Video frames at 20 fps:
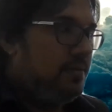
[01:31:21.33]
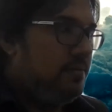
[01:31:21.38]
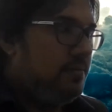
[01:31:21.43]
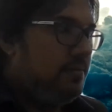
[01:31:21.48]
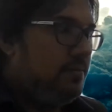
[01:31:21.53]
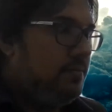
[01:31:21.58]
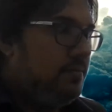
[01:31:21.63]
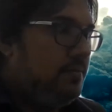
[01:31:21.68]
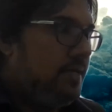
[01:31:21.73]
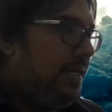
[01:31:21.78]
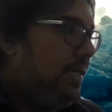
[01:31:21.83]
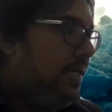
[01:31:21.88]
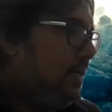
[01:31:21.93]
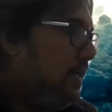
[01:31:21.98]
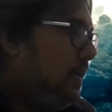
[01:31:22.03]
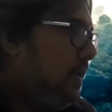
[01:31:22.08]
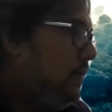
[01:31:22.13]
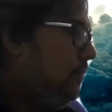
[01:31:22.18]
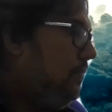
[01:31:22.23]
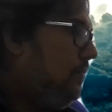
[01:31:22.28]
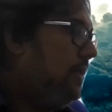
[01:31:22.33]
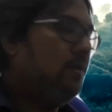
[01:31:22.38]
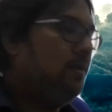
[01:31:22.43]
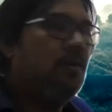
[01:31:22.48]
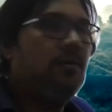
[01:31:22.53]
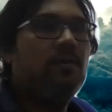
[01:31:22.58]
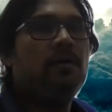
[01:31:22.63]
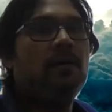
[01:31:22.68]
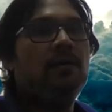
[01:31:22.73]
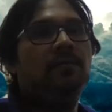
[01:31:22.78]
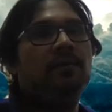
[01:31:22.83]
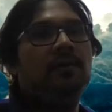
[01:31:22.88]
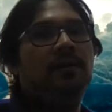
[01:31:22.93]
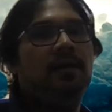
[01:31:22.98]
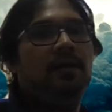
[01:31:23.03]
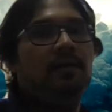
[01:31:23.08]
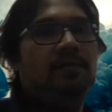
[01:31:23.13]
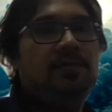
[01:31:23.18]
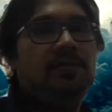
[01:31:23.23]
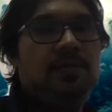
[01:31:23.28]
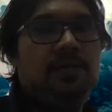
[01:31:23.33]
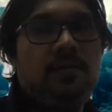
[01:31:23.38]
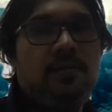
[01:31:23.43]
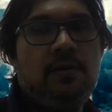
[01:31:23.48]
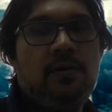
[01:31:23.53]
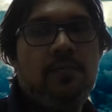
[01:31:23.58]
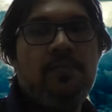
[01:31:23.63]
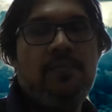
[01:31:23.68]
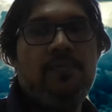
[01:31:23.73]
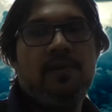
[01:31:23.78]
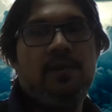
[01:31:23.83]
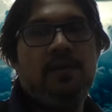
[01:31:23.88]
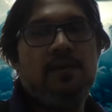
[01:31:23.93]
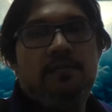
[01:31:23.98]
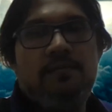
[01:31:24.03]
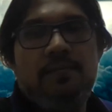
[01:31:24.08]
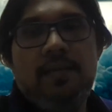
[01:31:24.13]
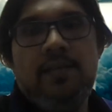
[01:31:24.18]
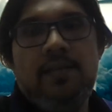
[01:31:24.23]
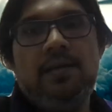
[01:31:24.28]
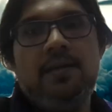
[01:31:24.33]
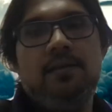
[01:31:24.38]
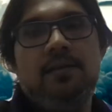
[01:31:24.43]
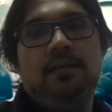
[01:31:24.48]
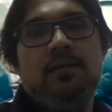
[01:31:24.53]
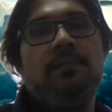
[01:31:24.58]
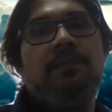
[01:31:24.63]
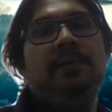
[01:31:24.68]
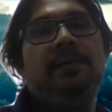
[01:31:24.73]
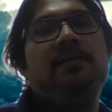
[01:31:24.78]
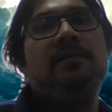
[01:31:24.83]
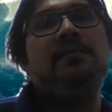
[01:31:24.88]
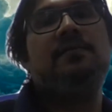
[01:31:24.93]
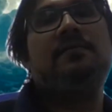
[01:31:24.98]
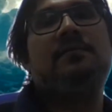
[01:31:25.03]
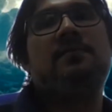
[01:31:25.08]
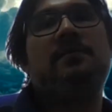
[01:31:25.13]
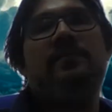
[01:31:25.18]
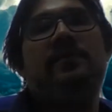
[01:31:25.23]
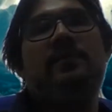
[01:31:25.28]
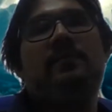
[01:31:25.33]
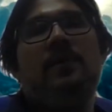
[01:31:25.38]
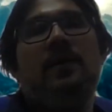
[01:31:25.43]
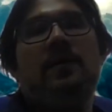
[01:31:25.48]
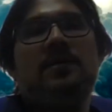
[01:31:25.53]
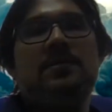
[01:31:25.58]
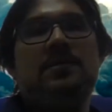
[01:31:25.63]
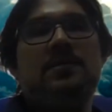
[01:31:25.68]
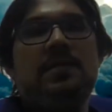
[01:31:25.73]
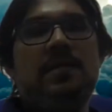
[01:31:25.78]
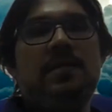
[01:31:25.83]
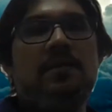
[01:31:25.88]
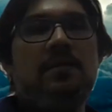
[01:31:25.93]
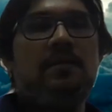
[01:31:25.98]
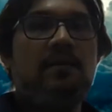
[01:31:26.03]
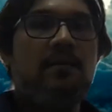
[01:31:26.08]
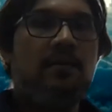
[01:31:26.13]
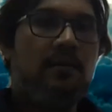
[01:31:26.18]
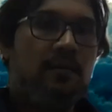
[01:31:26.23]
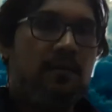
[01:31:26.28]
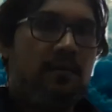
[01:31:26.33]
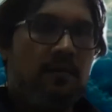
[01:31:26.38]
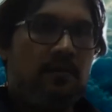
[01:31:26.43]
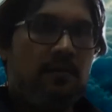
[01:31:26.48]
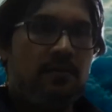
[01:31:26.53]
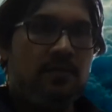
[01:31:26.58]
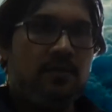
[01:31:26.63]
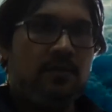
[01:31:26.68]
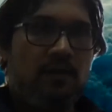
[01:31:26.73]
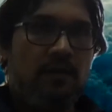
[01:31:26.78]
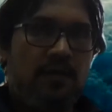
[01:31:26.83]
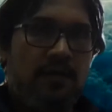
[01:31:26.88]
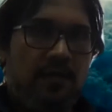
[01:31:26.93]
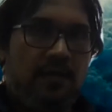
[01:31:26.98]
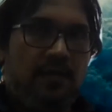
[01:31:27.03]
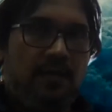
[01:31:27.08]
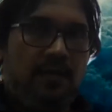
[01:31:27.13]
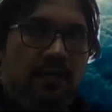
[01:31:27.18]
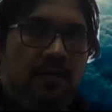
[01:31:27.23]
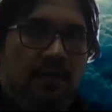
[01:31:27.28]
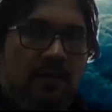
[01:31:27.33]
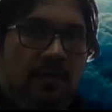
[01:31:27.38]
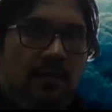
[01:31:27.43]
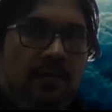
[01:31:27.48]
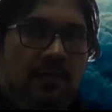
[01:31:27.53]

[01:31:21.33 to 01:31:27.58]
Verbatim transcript: So right now we are going to talk about DevSecOps and many other topics, even blockchain, solidity,